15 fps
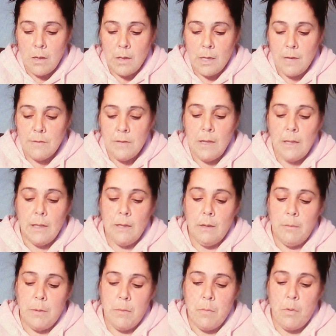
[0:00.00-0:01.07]
gives it a little
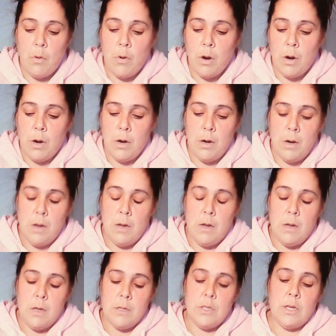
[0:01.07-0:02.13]
bit more
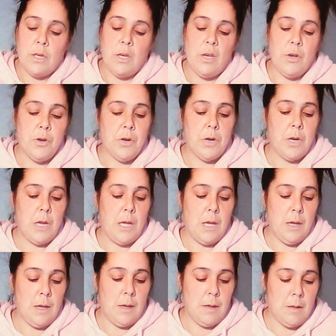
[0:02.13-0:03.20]

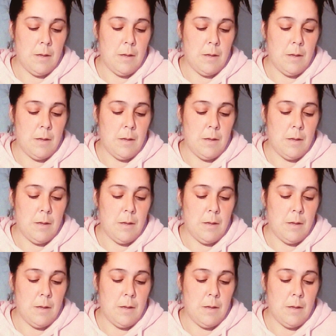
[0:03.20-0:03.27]
security